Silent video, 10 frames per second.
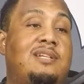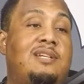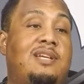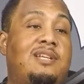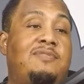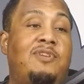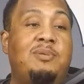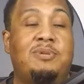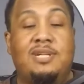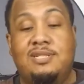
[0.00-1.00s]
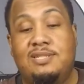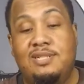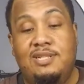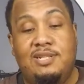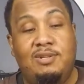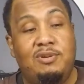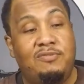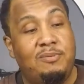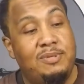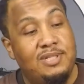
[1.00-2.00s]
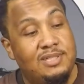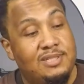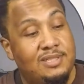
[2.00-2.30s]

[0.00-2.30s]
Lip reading: And it's funny because loading from the